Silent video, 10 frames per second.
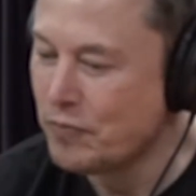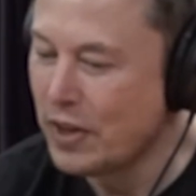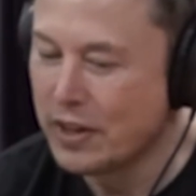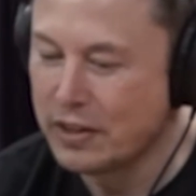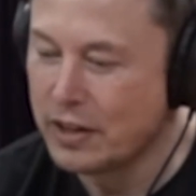
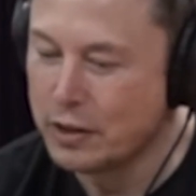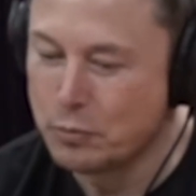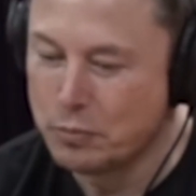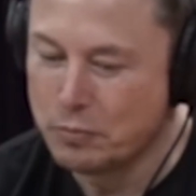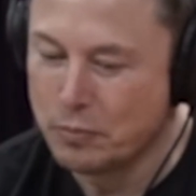then
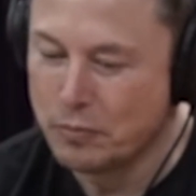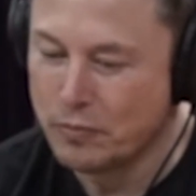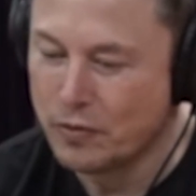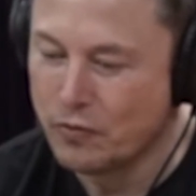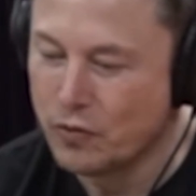you
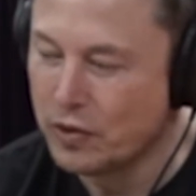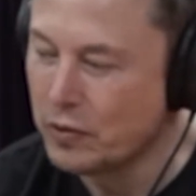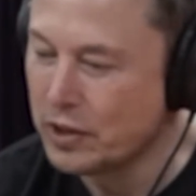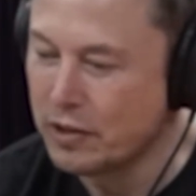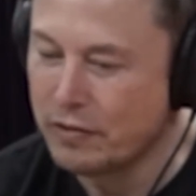
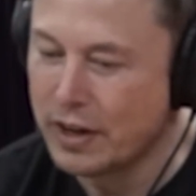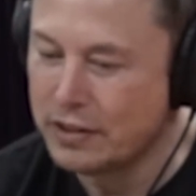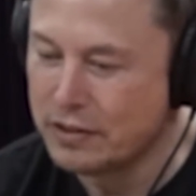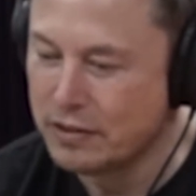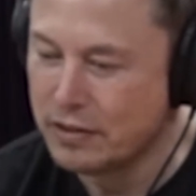put the
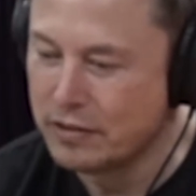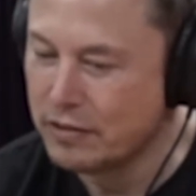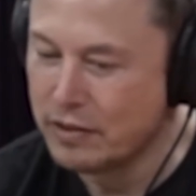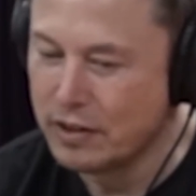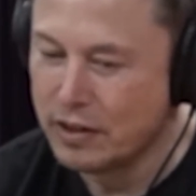device in, and
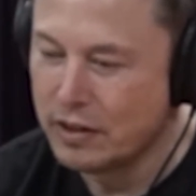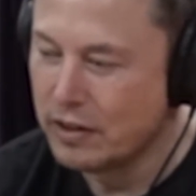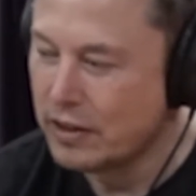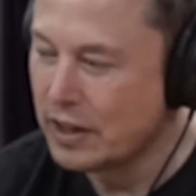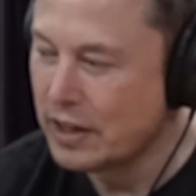
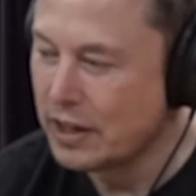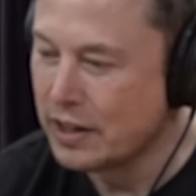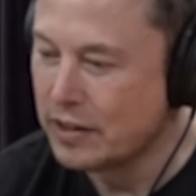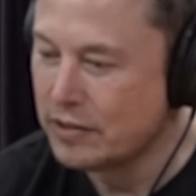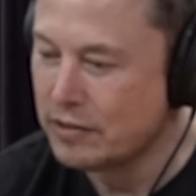that
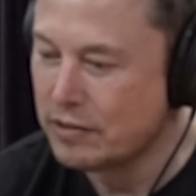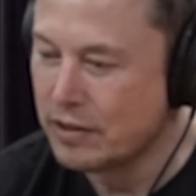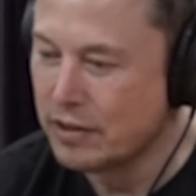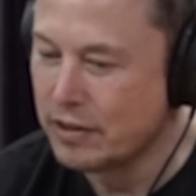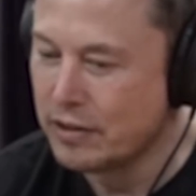gets
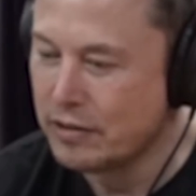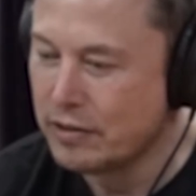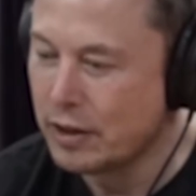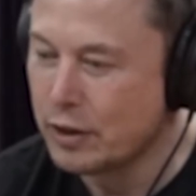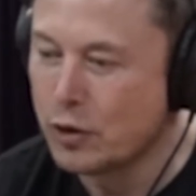
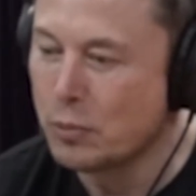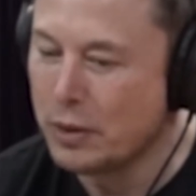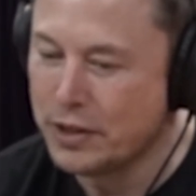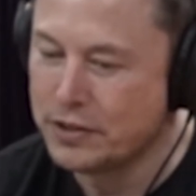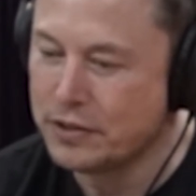that
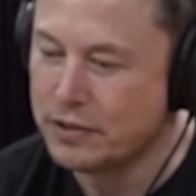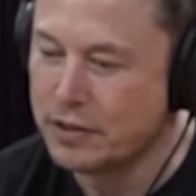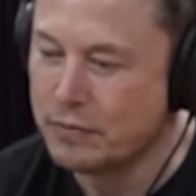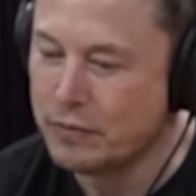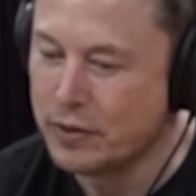replaces
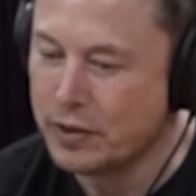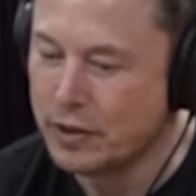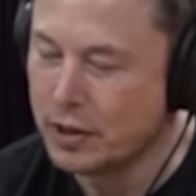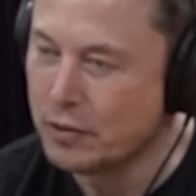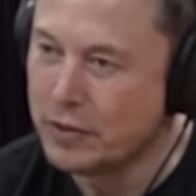the
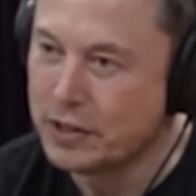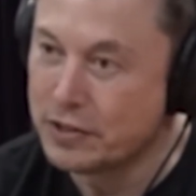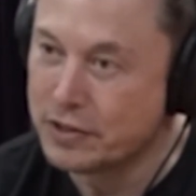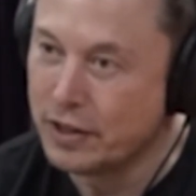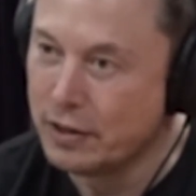little piece of
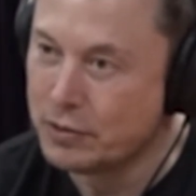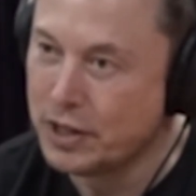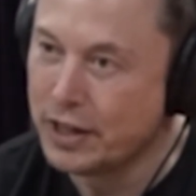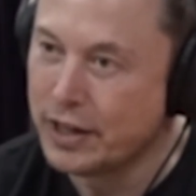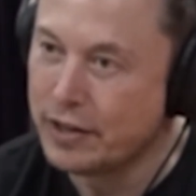skull that was
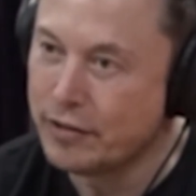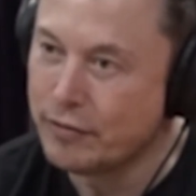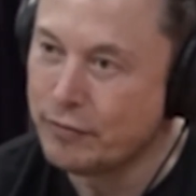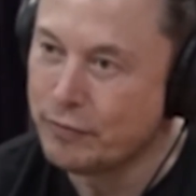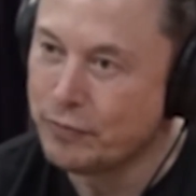taken out,
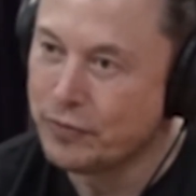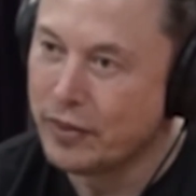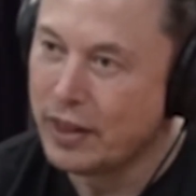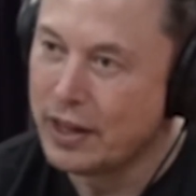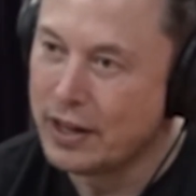
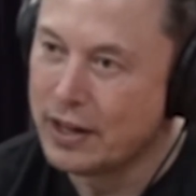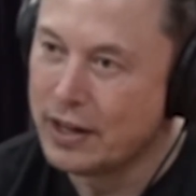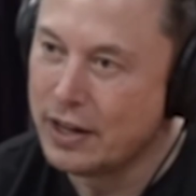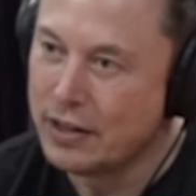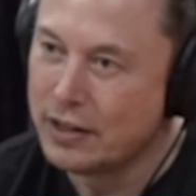
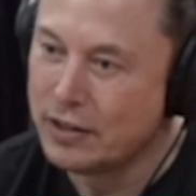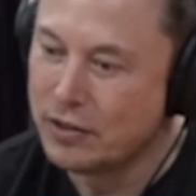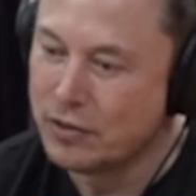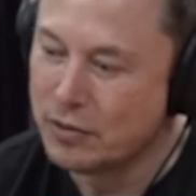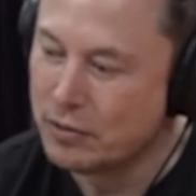and then
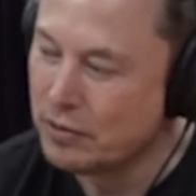you